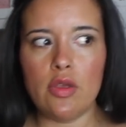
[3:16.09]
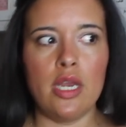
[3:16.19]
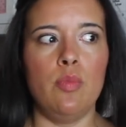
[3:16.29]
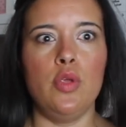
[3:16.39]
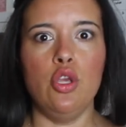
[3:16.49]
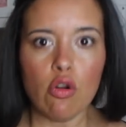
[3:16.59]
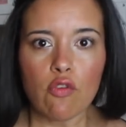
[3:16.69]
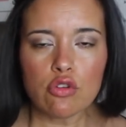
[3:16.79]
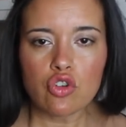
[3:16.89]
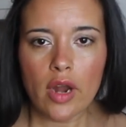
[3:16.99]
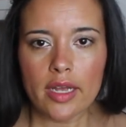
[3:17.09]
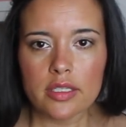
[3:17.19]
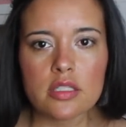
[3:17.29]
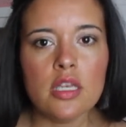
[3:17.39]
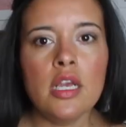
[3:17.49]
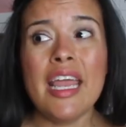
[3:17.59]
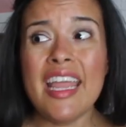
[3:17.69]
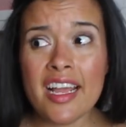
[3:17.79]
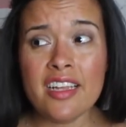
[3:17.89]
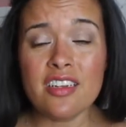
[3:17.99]
You get a beautiful dress
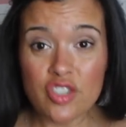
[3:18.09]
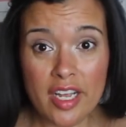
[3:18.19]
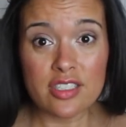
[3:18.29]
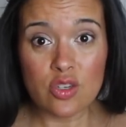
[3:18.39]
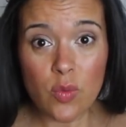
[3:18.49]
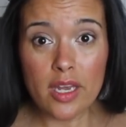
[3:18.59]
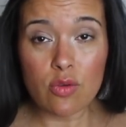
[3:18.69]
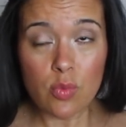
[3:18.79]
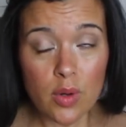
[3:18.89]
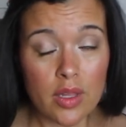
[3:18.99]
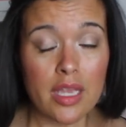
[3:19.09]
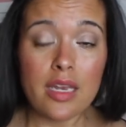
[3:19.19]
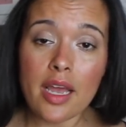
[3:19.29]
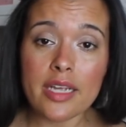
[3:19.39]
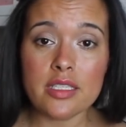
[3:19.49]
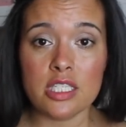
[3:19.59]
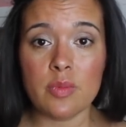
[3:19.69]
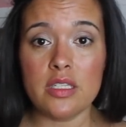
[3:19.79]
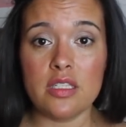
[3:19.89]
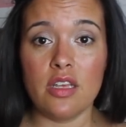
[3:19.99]
and a chance to win a really nice,
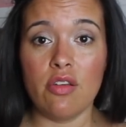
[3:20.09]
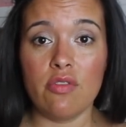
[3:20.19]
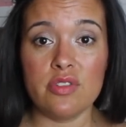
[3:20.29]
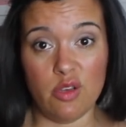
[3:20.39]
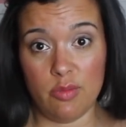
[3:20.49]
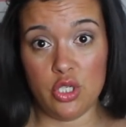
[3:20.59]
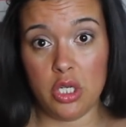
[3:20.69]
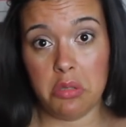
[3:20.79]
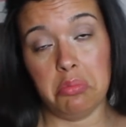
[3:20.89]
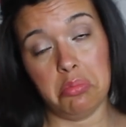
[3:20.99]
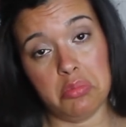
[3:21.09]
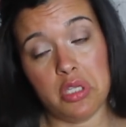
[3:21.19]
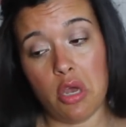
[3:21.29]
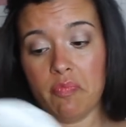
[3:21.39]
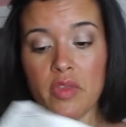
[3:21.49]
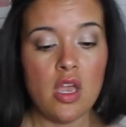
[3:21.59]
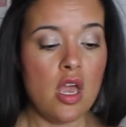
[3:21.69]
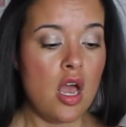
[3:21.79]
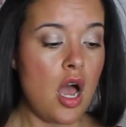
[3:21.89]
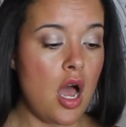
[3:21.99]
expensive sewing machine. So,
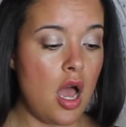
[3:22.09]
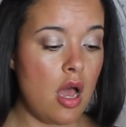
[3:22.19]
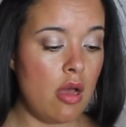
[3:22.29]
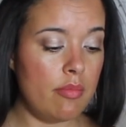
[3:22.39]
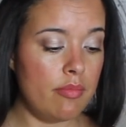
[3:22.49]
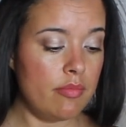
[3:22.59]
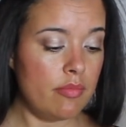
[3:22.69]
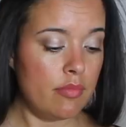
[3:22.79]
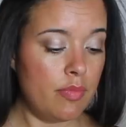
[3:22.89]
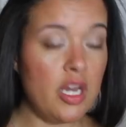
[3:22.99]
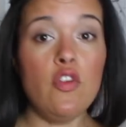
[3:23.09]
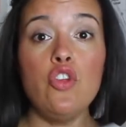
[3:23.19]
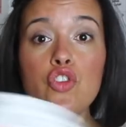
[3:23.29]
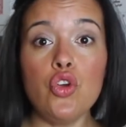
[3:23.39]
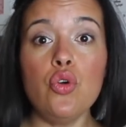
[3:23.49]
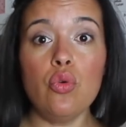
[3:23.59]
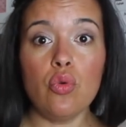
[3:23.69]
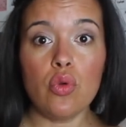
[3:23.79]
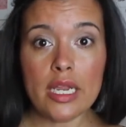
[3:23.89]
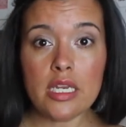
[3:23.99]
but if you do
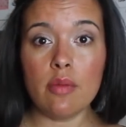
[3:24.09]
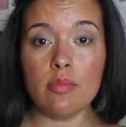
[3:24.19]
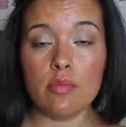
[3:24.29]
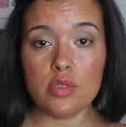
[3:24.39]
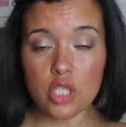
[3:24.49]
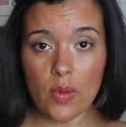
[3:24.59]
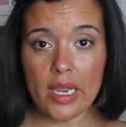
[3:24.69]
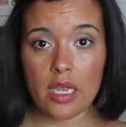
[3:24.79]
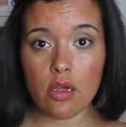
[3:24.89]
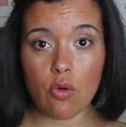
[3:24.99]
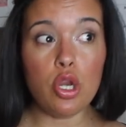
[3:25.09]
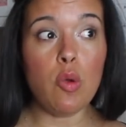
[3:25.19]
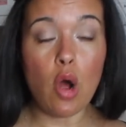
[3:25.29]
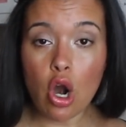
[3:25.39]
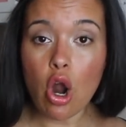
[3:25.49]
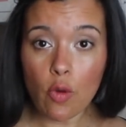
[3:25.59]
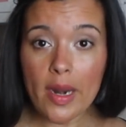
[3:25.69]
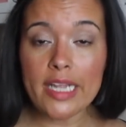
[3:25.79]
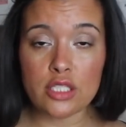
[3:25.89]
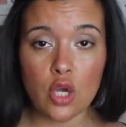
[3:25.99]
end up sewing, or you are
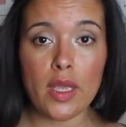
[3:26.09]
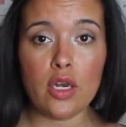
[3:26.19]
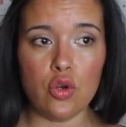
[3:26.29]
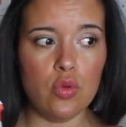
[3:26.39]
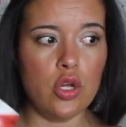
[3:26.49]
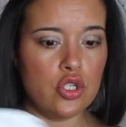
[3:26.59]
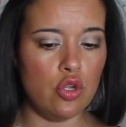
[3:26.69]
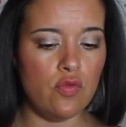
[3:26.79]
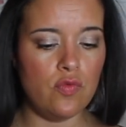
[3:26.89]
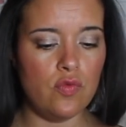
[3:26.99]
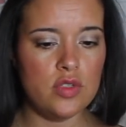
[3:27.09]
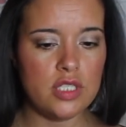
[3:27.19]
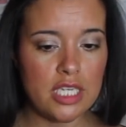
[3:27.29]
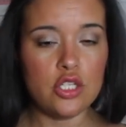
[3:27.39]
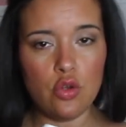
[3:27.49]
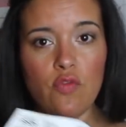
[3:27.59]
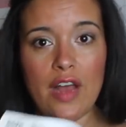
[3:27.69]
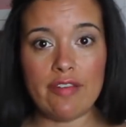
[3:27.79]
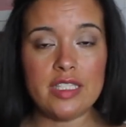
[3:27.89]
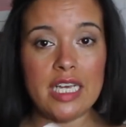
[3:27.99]
already sewing New Look
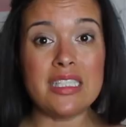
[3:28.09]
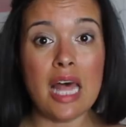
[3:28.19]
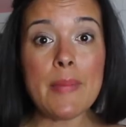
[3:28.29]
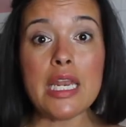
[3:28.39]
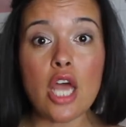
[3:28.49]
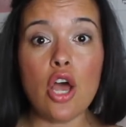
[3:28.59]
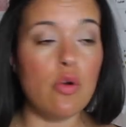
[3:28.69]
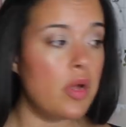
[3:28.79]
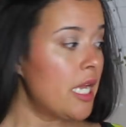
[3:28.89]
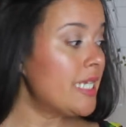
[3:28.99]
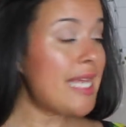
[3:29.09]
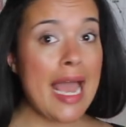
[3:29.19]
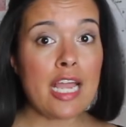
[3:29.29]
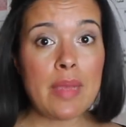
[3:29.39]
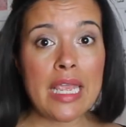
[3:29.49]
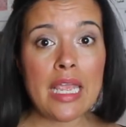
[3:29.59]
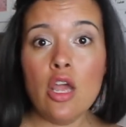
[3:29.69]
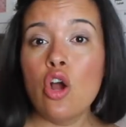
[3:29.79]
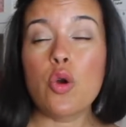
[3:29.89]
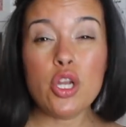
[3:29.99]
6526, let me know. Tag me
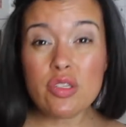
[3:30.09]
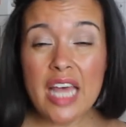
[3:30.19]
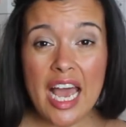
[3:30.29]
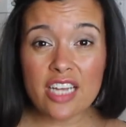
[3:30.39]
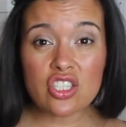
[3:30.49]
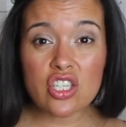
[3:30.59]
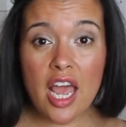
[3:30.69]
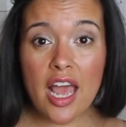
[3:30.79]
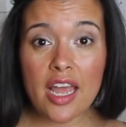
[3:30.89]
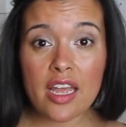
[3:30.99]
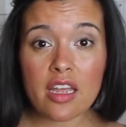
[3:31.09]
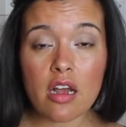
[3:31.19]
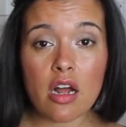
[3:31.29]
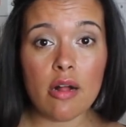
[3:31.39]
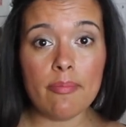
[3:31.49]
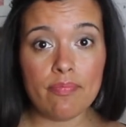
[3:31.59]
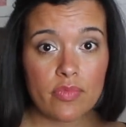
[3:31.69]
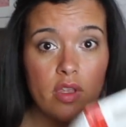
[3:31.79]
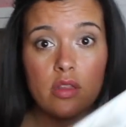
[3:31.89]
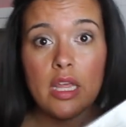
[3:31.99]
or use the hashtag
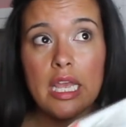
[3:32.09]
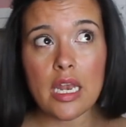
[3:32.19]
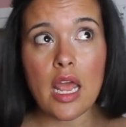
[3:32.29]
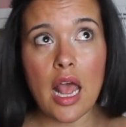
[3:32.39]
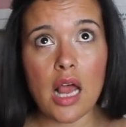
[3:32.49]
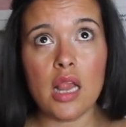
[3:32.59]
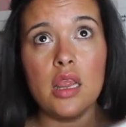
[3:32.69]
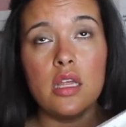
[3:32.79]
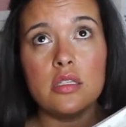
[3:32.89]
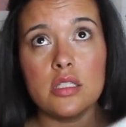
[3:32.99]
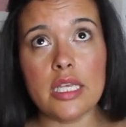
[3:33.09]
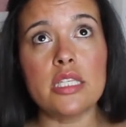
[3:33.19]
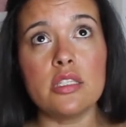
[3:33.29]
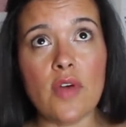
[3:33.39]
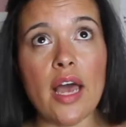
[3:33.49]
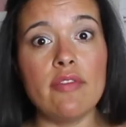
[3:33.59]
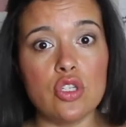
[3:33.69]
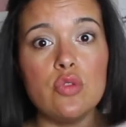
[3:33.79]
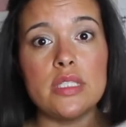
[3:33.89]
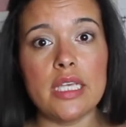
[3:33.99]

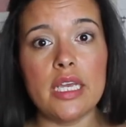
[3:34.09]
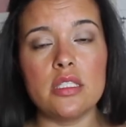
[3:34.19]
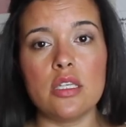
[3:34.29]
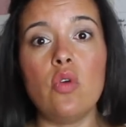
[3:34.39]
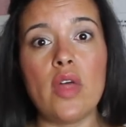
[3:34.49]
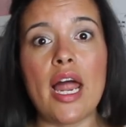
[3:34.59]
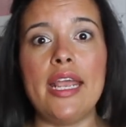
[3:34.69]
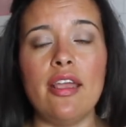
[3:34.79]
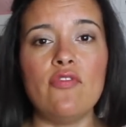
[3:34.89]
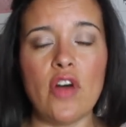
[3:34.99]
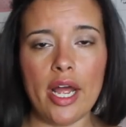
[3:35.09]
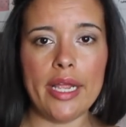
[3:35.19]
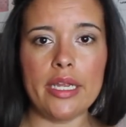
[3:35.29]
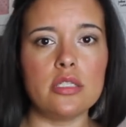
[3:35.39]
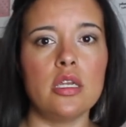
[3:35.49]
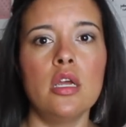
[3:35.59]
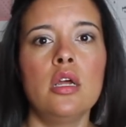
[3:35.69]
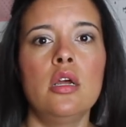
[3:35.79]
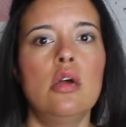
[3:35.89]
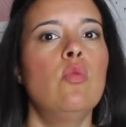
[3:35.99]
NL6526 so that I can find
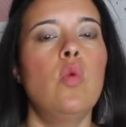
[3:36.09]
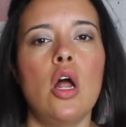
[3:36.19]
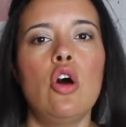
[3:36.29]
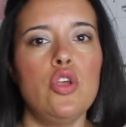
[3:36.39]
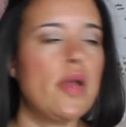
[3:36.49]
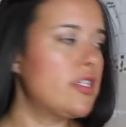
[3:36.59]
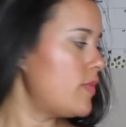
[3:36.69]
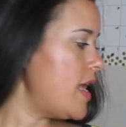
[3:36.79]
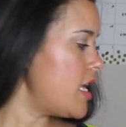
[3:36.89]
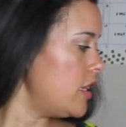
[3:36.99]
what all you guys are making.